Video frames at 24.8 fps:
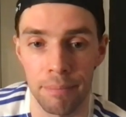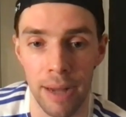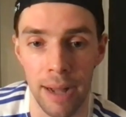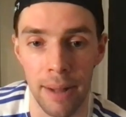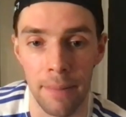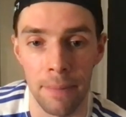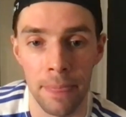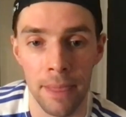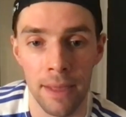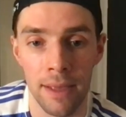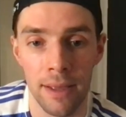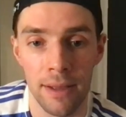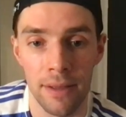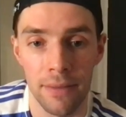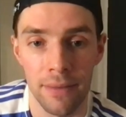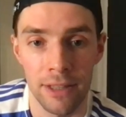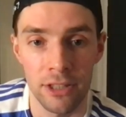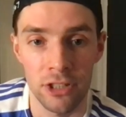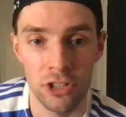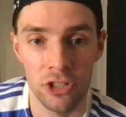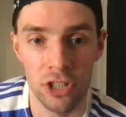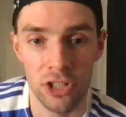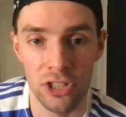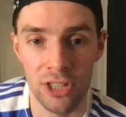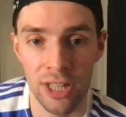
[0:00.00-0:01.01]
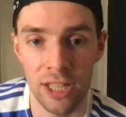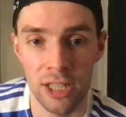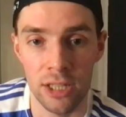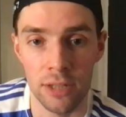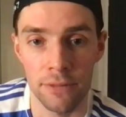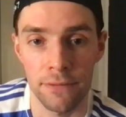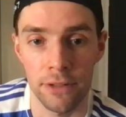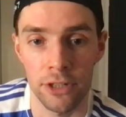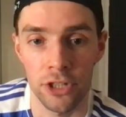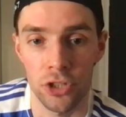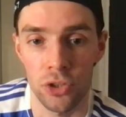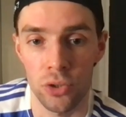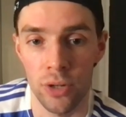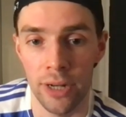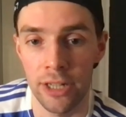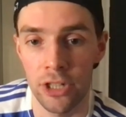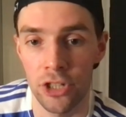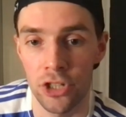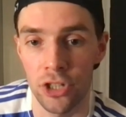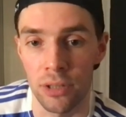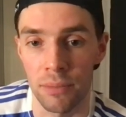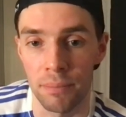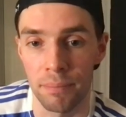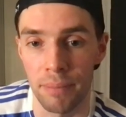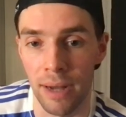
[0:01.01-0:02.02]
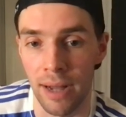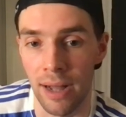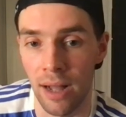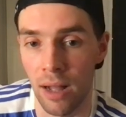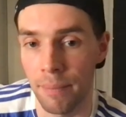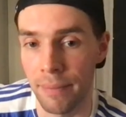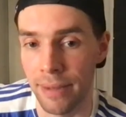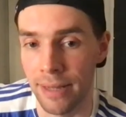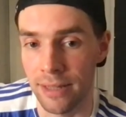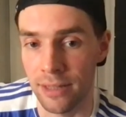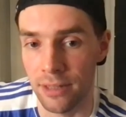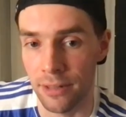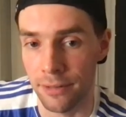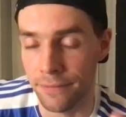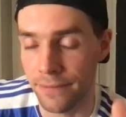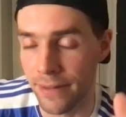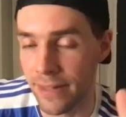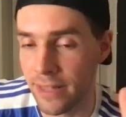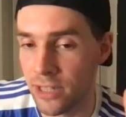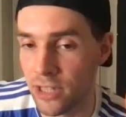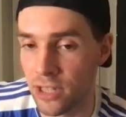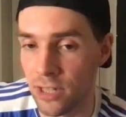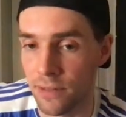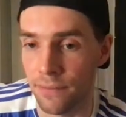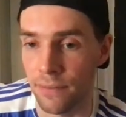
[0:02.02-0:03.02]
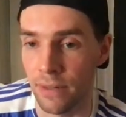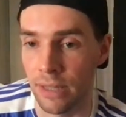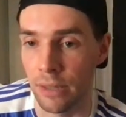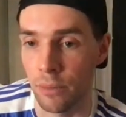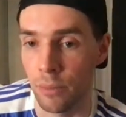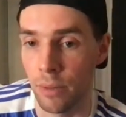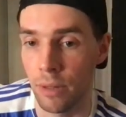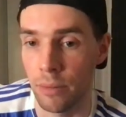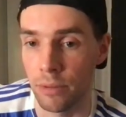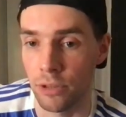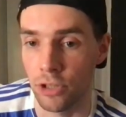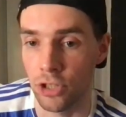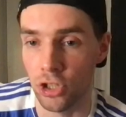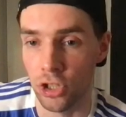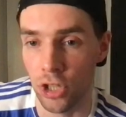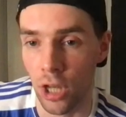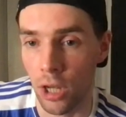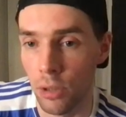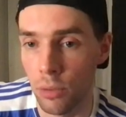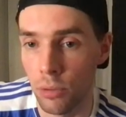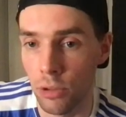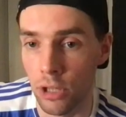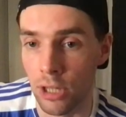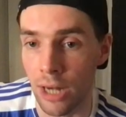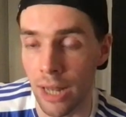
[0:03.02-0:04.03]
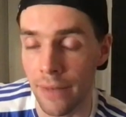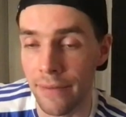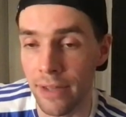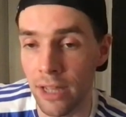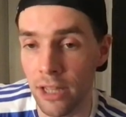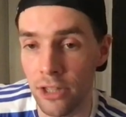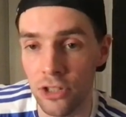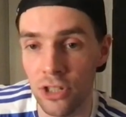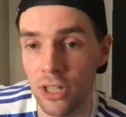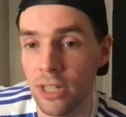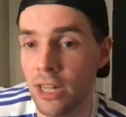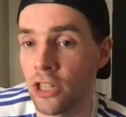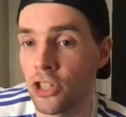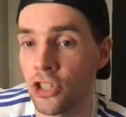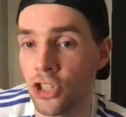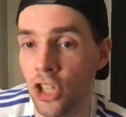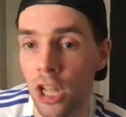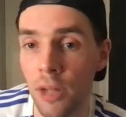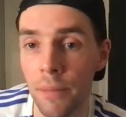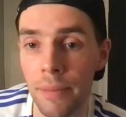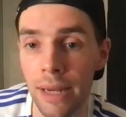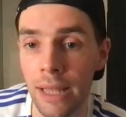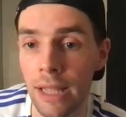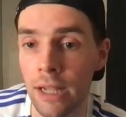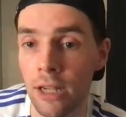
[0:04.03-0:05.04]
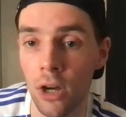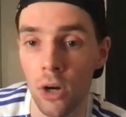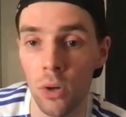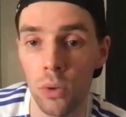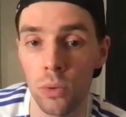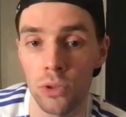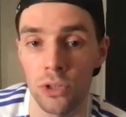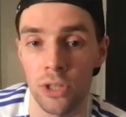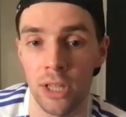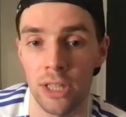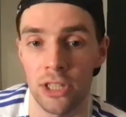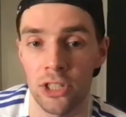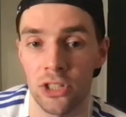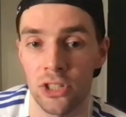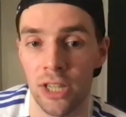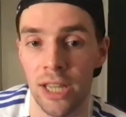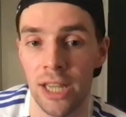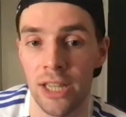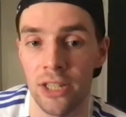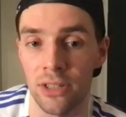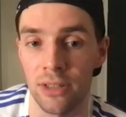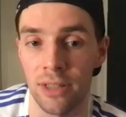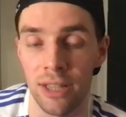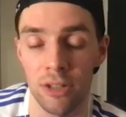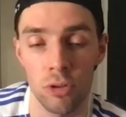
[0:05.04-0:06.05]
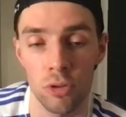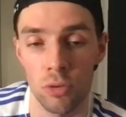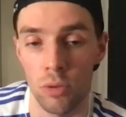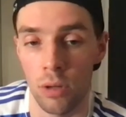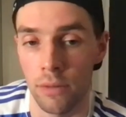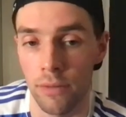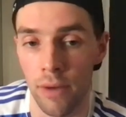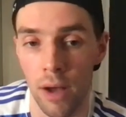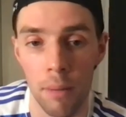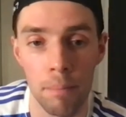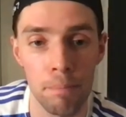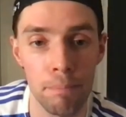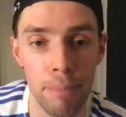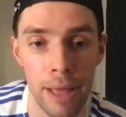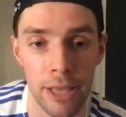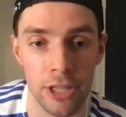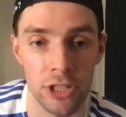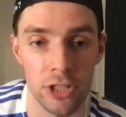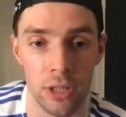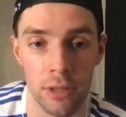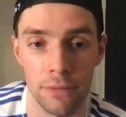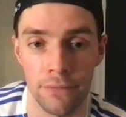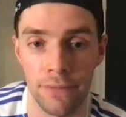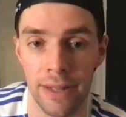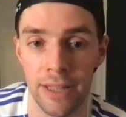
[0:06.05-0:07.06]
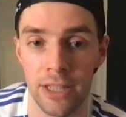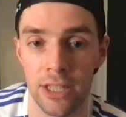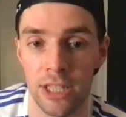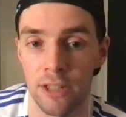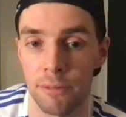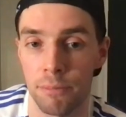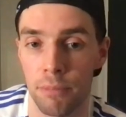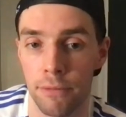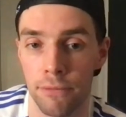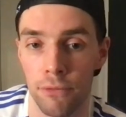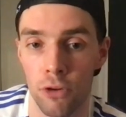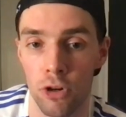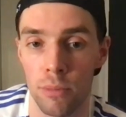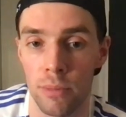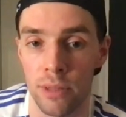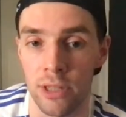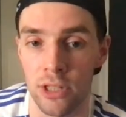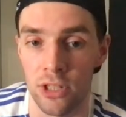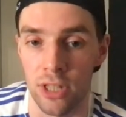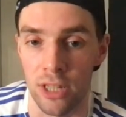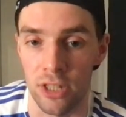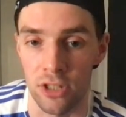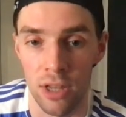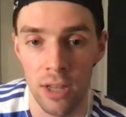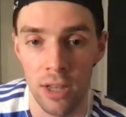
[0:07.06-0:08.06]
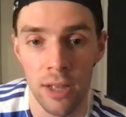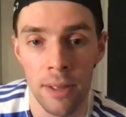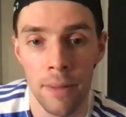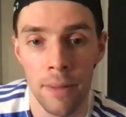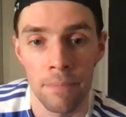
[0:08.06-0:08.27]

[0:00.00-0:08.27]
But there's just a sense of frustration. But defensively, we were so good. Having conceded so many goals this season, this was one of our best defensive performances.